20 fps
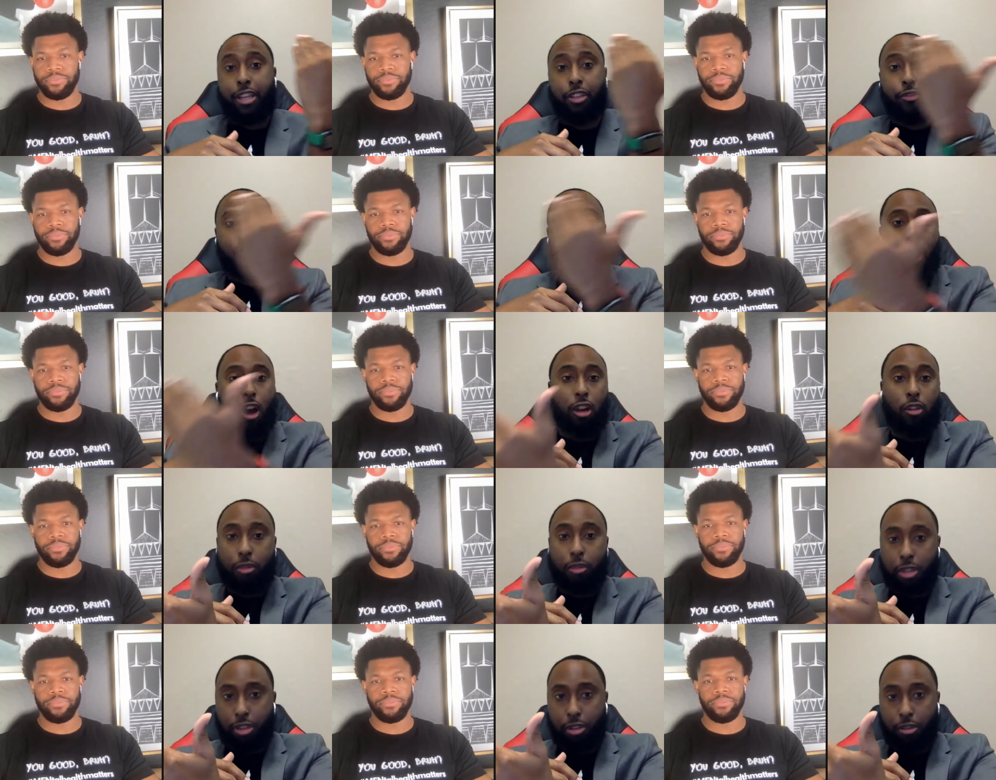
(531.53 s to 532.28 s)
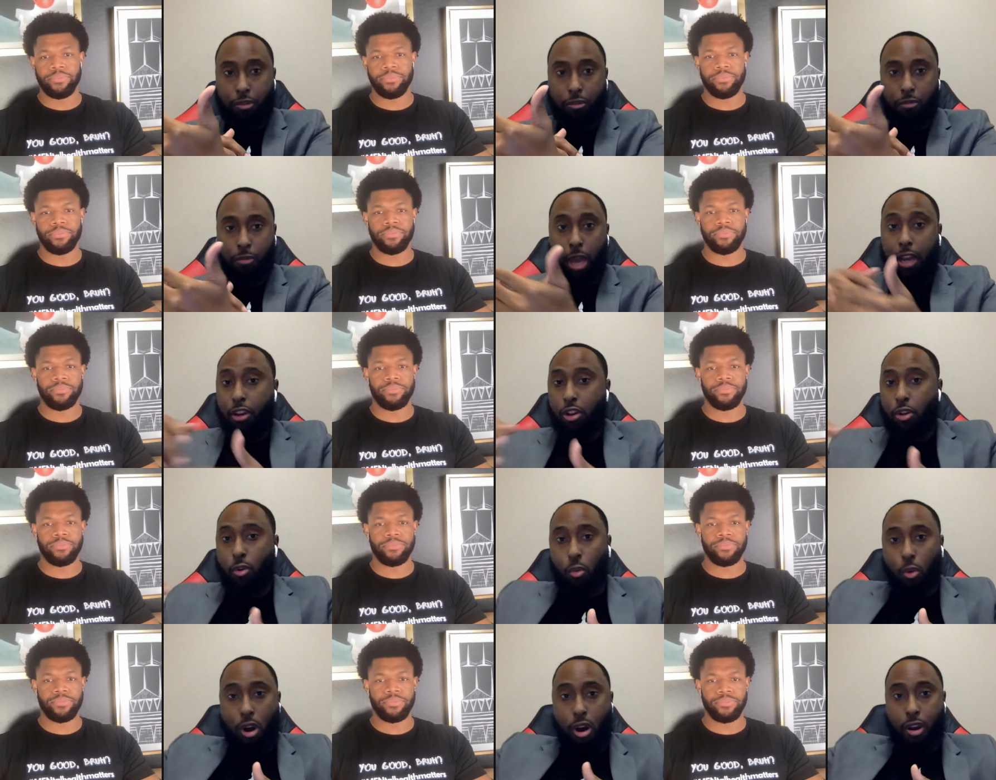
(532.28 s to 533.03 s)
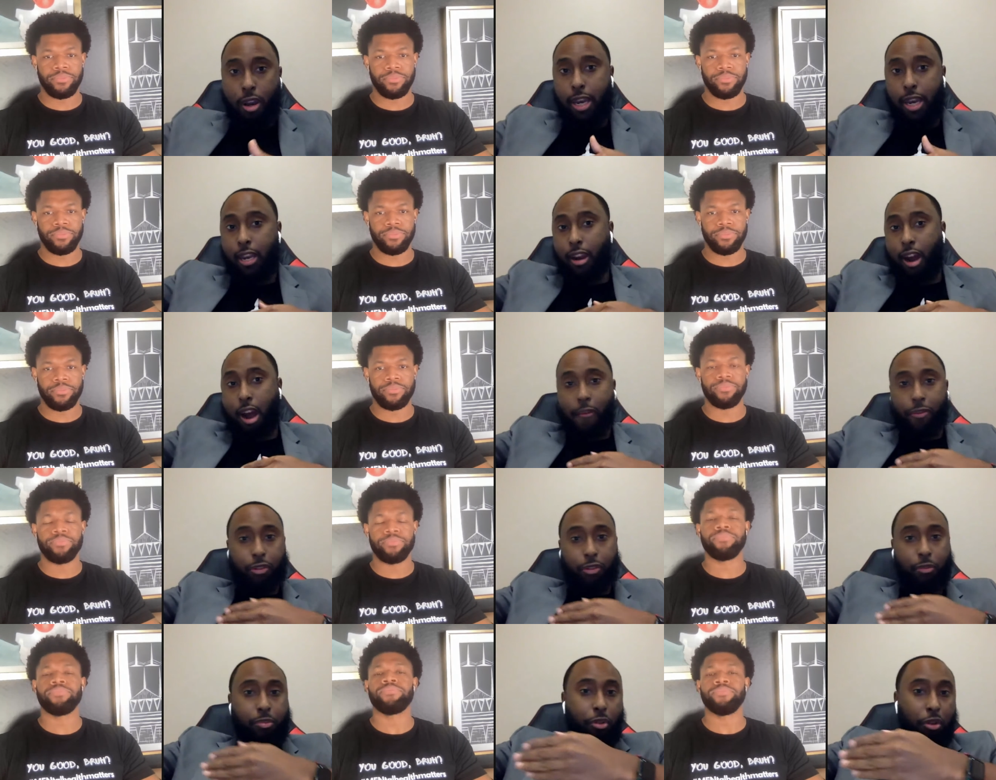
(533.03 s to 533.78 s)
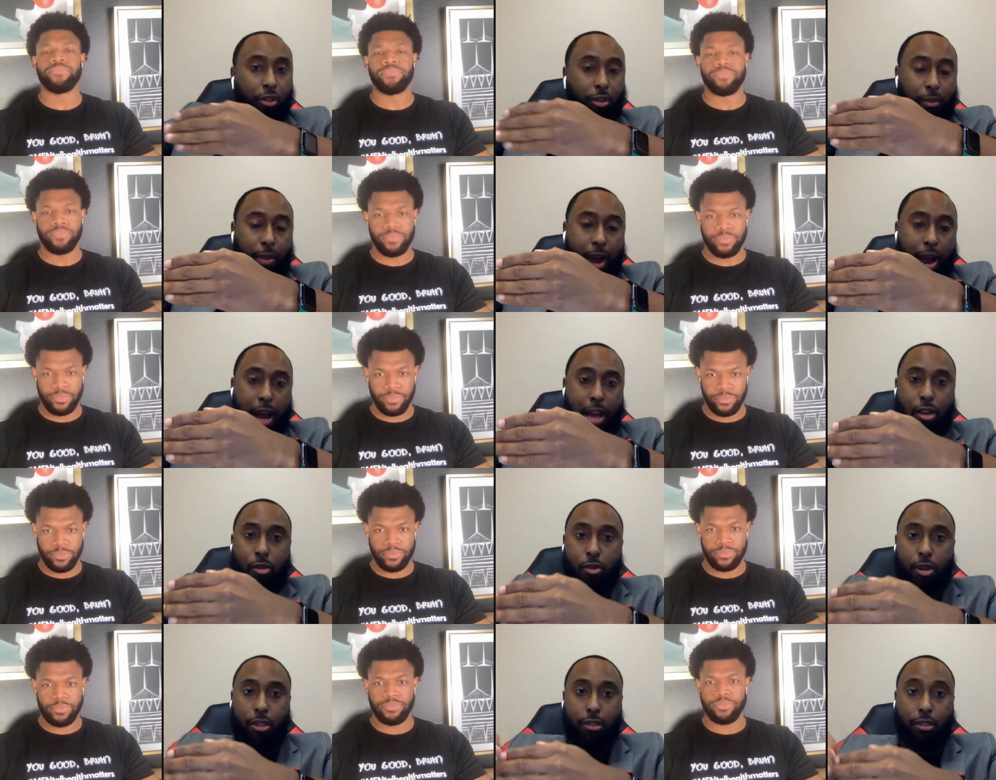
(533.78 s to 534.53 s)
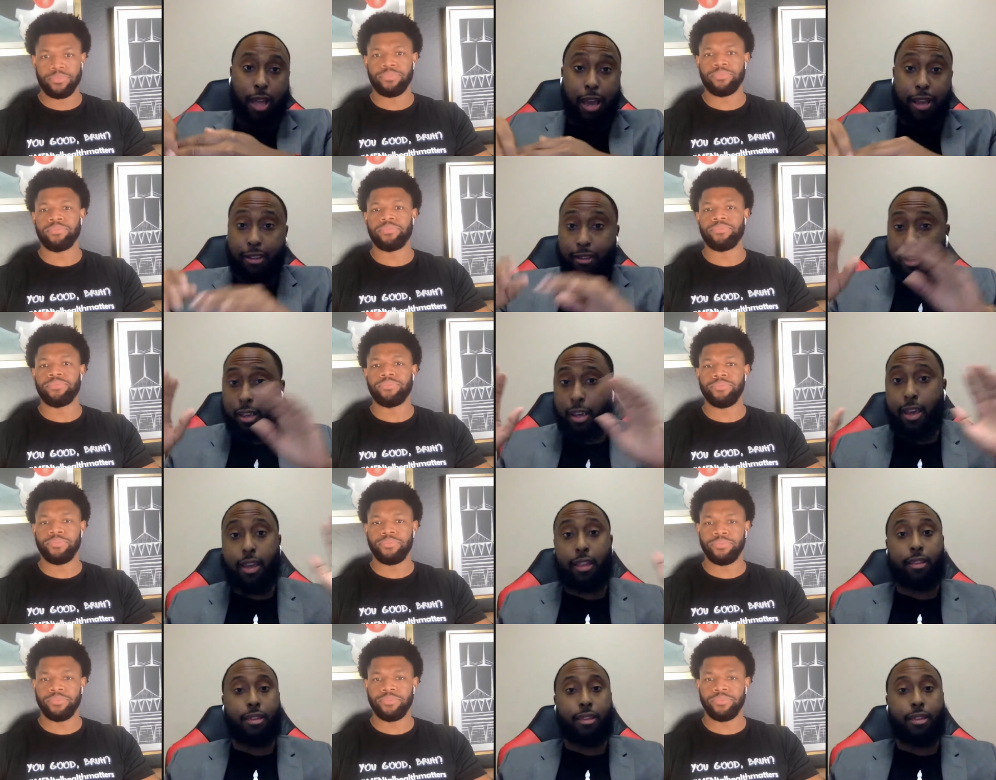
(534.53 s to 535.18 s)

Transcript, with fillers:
Speaker 1: and he's following you, like you're walking and the officer pulls up behind you with his lights.